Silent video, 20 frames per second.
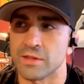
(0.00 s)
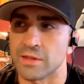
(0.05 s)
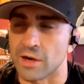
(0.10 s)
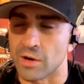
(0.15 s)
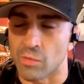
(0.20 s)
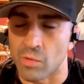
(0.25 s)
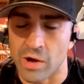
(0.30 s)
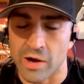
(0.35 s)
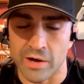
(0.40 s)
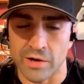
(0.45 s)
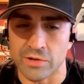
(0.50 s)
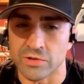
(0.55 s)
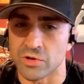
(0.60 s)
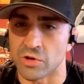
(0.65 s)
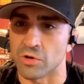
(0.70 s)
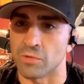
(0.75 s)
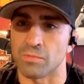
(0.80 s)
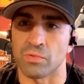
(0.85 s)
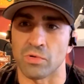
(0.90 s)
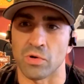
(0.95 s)
then I wanted to
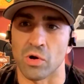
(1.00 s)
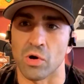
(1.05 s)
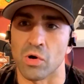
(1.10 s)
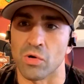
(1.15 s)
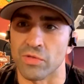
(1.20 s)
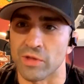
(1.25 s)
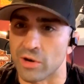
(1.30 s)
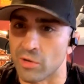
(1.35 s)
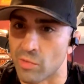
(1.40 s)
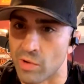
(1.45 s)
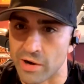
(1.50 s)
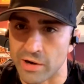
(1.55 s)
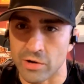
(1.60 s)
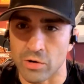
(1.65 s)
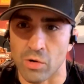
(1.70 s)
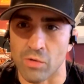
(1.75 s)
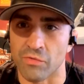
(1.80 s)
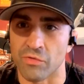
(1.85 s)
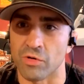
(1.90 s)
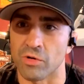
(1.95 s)
turn pro, then I wanted
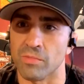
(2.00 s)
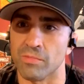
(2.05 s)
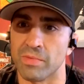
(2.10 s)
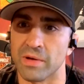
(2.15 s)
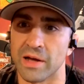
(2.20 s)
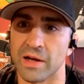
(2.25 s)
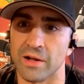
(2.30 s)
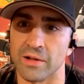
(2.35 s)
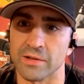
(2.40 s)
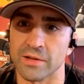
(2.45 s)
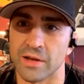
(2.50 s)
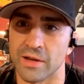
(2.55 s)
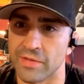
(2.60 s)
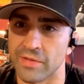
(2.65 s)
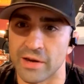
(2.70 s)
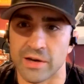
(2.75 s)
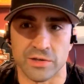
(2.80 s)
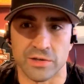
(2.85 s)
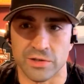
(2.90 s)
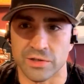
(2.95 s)
to go for a belt,
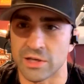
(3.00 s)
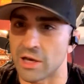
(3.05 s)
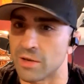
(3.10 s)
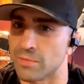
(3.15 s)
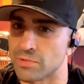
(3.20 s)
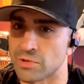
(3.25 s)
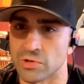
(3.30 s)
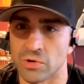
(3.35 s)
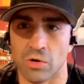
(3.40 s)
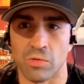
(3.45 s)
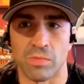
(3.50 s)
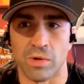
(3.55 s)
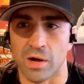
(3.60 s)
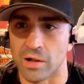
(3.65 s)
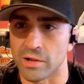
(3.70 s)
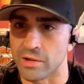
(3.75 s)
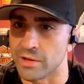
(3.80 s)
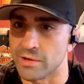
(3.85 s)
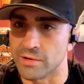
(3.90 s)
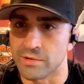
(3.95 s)
and then it just kept
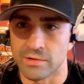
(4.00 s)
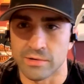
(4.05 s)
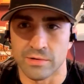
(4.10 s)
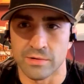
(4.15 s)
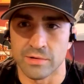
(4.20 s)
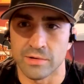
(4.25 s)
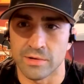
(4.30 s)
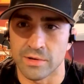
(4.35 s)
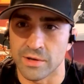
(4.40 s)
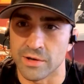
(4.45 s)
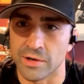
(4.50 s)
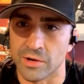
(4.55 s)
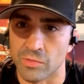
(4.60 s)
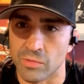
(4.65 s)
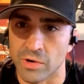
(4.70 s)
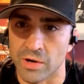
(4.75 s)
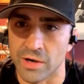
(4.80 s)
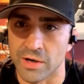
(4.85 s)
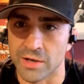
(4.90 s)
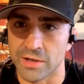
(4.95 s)
snowballing into
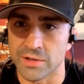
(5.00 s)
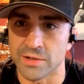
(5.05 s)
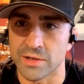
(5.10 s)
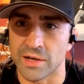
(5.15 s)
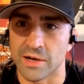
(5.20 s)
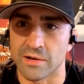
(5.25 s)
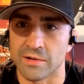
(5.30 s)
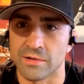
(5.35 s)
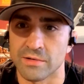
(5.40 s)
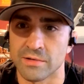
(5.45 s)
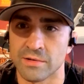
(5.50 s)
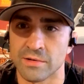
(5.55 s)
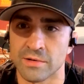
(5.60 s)
what it is now.